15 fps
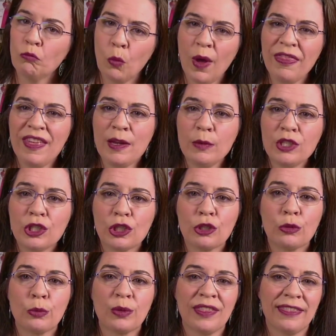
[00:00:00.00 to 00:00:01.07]
what they would
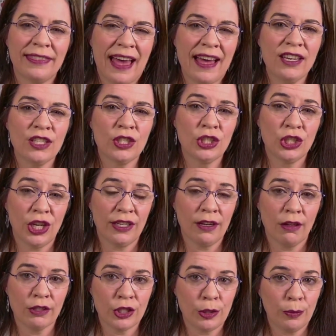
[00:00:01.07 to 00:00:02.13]
do with that
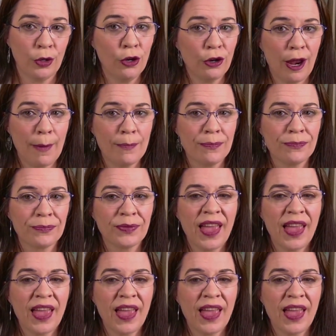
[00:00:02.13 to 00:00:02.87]
genealogy program.